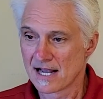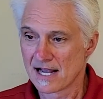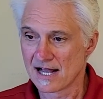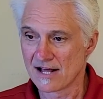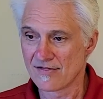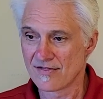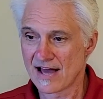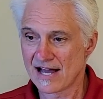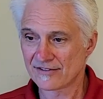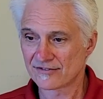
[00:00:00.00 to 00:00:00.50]

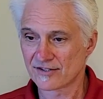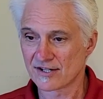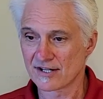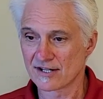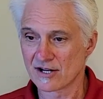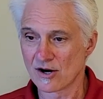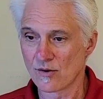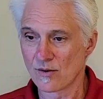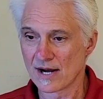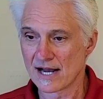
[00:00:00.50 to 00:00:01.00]
And that's going to
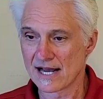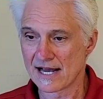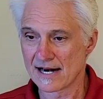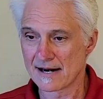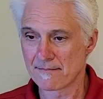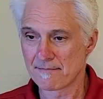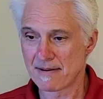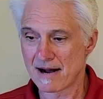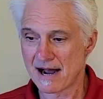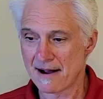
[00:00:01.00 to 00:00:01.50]
go ahead
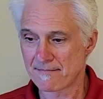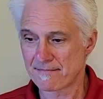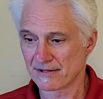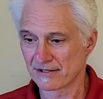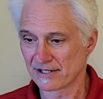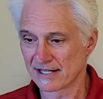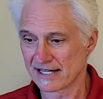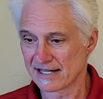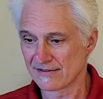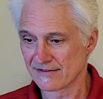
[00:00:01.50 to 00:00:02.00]
and
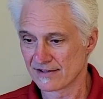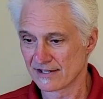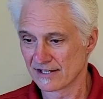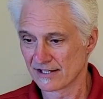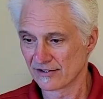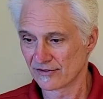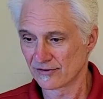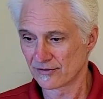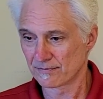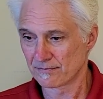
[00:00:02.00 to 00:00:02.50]
populate
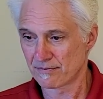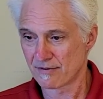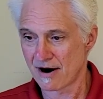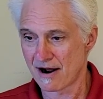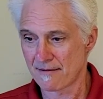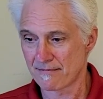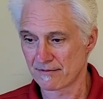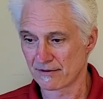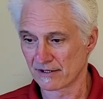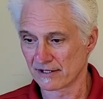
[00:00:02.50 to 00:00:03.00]
this
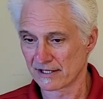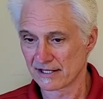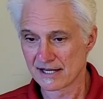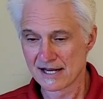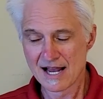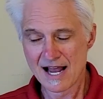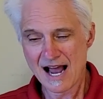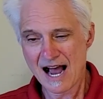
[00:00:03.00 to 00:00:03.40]
properly.